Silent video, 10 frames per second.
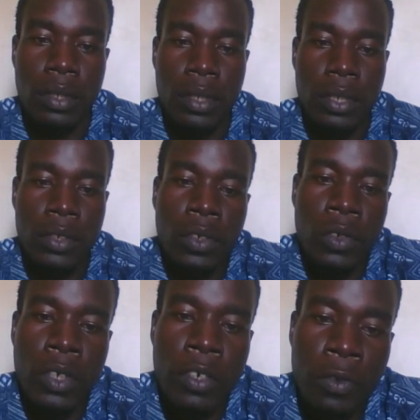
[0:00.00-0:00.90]

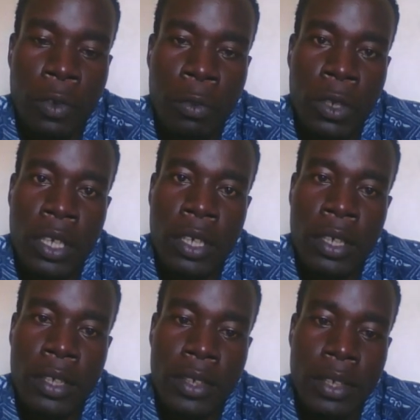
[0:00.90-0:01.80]
an
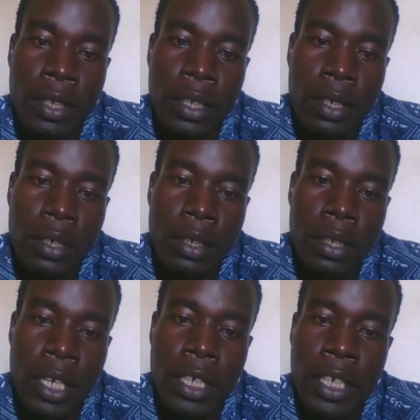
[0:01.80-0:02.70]
equation
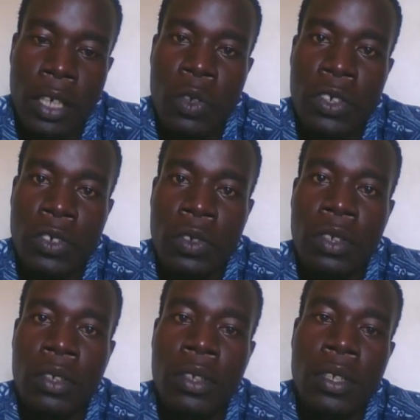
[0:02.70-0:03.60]
you enter
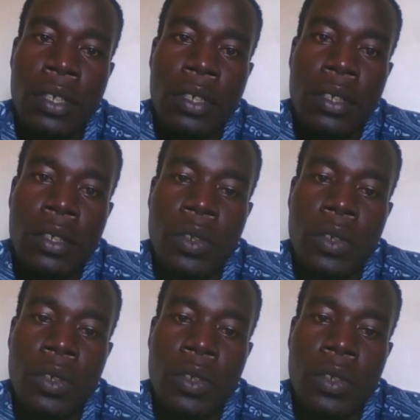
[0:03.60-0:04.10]
to make for